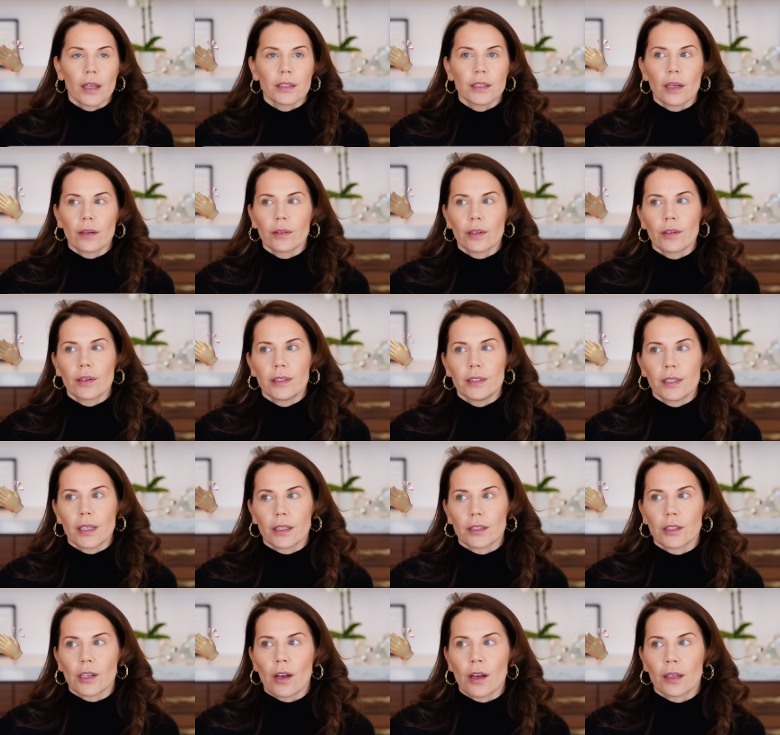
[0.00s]
I downloaded
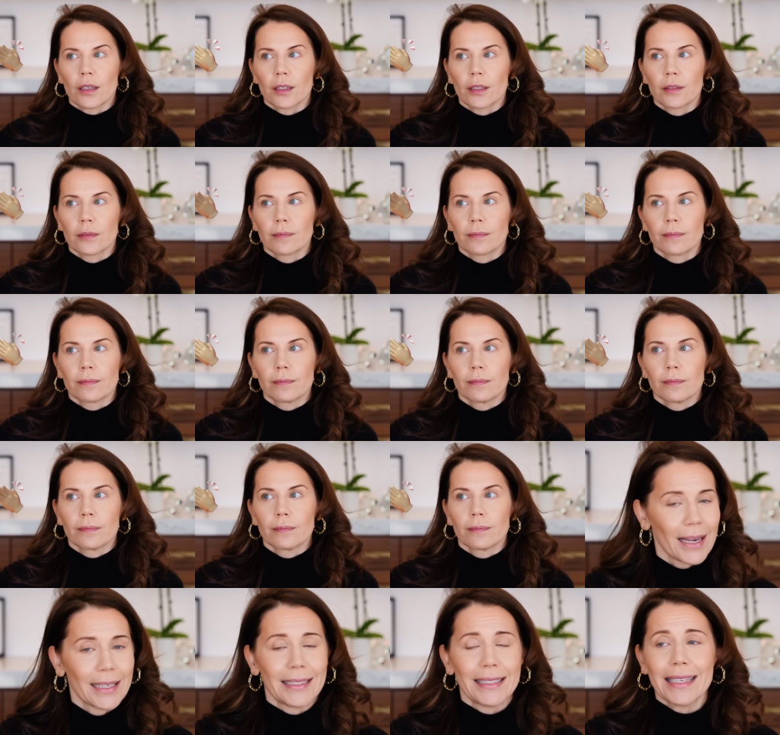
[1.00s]
TikTok.
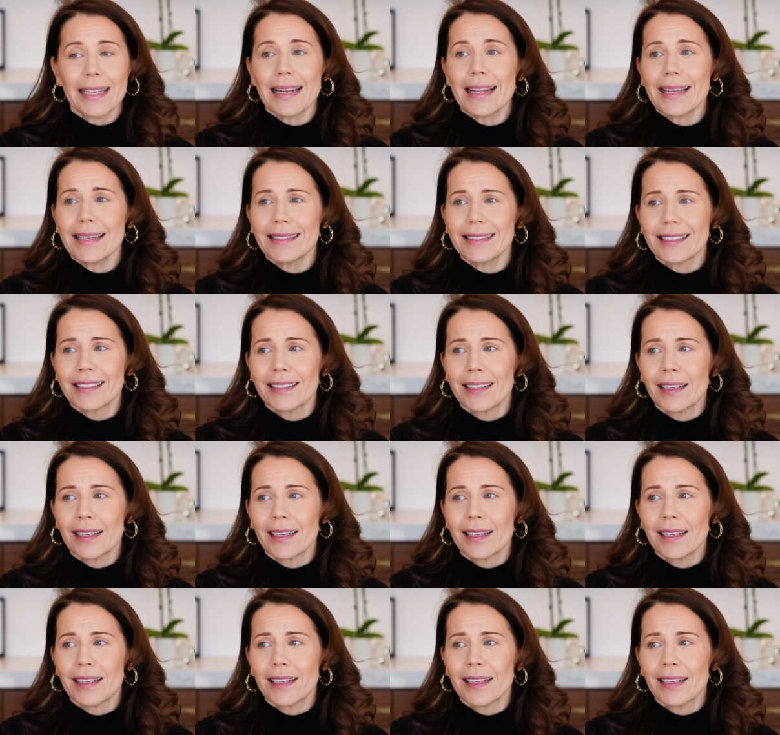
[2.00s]
I did it.